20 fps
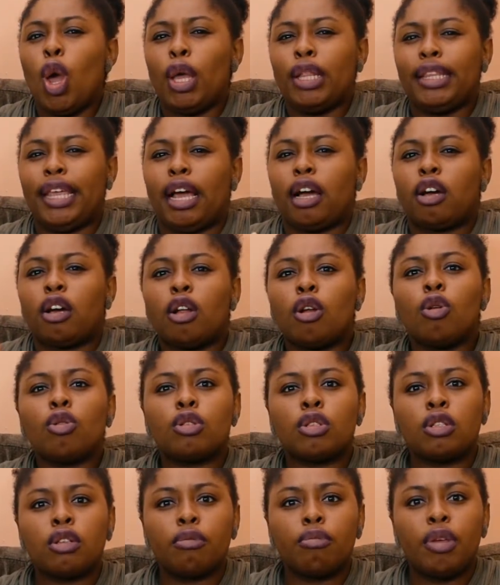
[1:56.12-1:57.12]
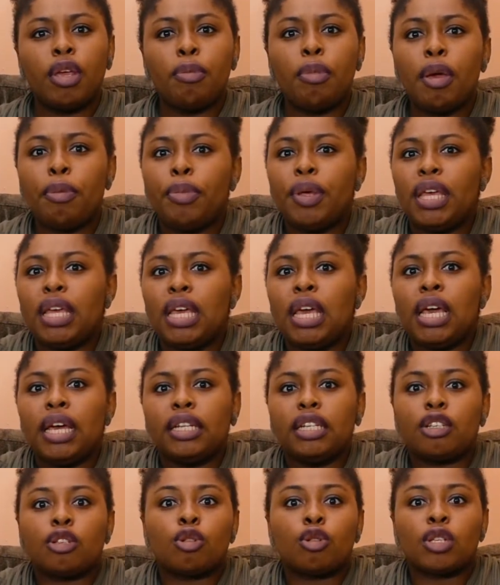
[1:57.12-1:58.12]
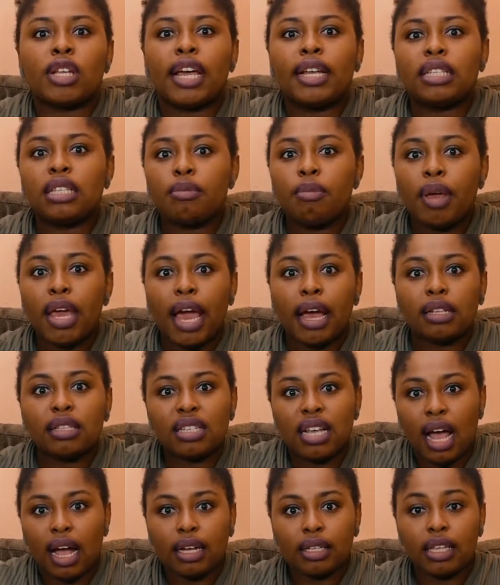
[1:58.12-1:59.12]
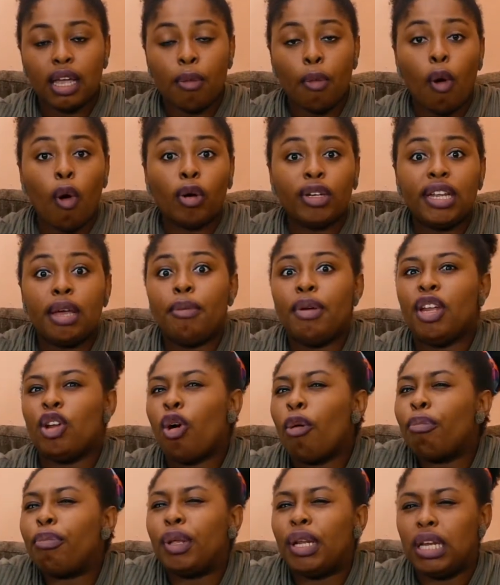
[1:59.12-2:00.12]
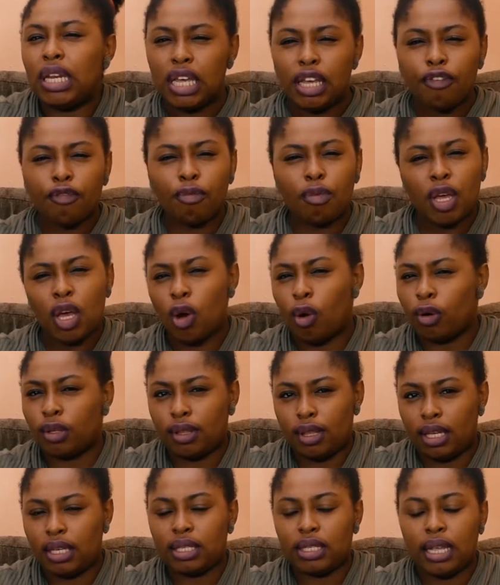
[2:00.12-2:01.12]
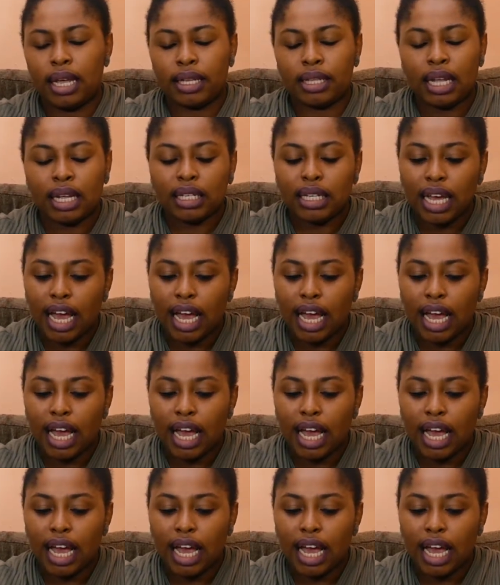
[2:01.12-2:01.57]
they are close to me. Maybe the society may attack them, or they may not believe me, or things like that. They